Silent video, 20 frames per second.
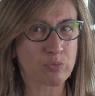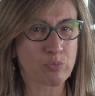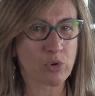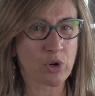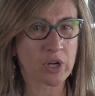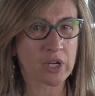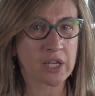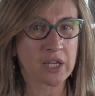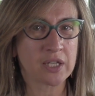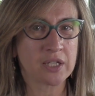
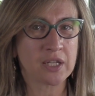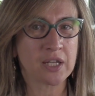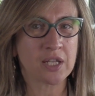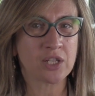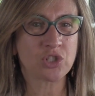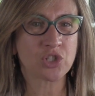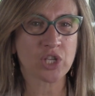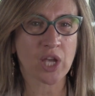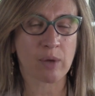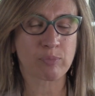Morgan
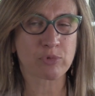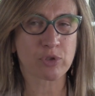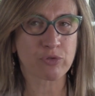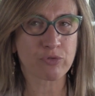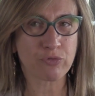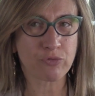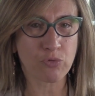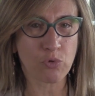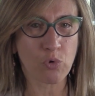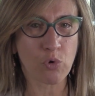in Chapter
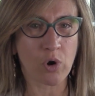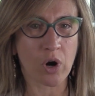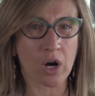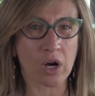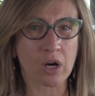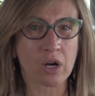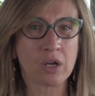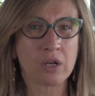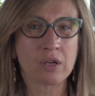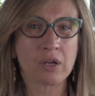
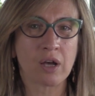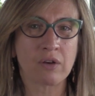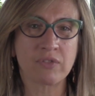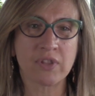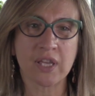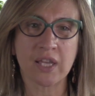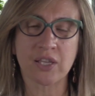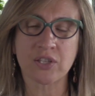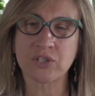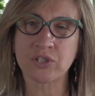4 of
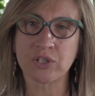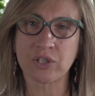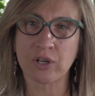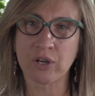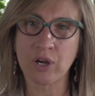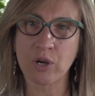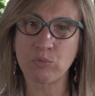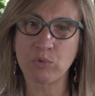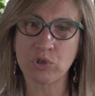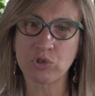the
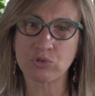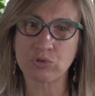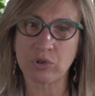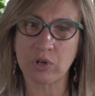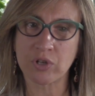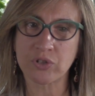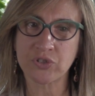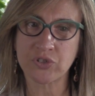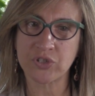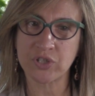Ancillary
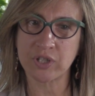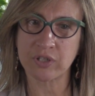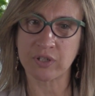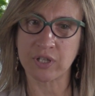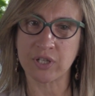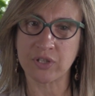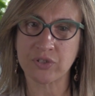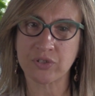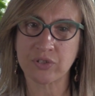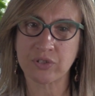Withdrawal
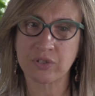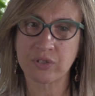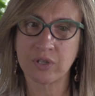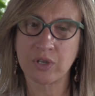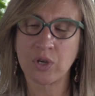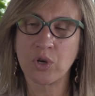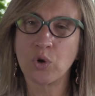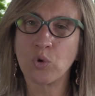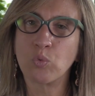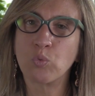series,
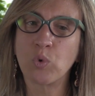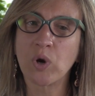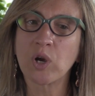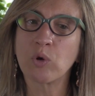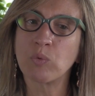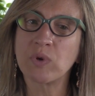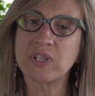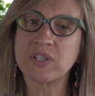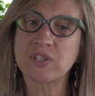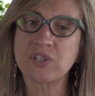where
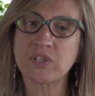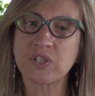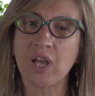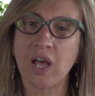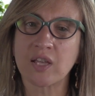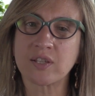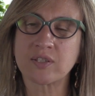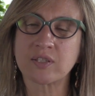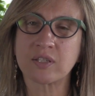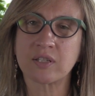we
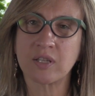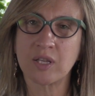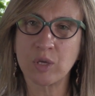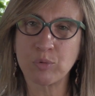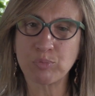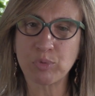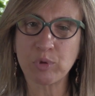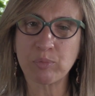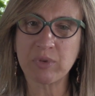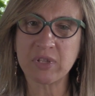discuss
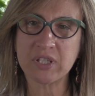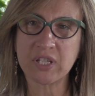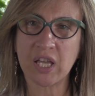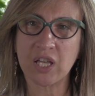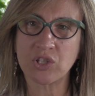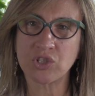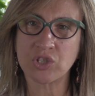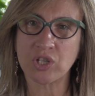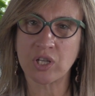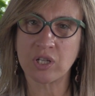
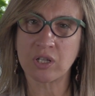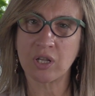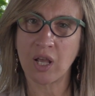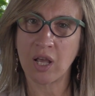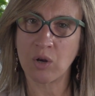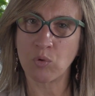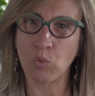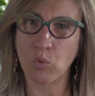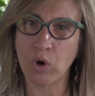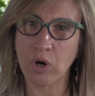implementation
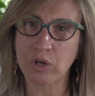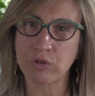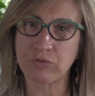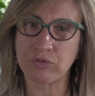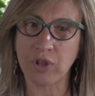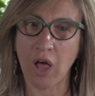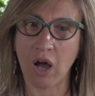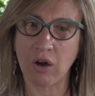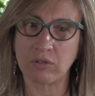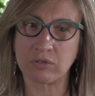and
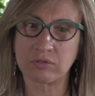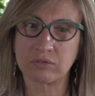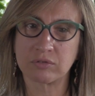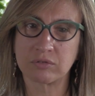workflow.